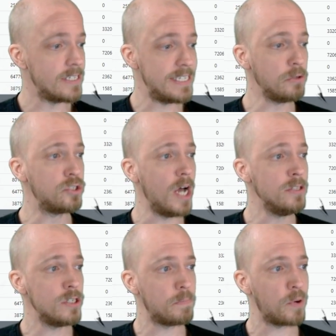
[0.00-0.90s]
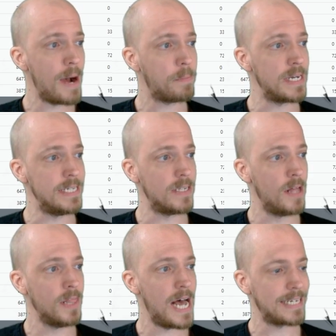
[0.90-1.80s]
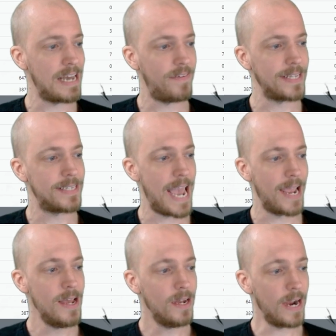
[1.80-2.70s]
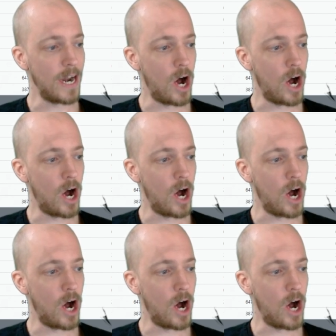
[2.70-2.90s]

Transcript: Still tons of properties unlocked FSA, right?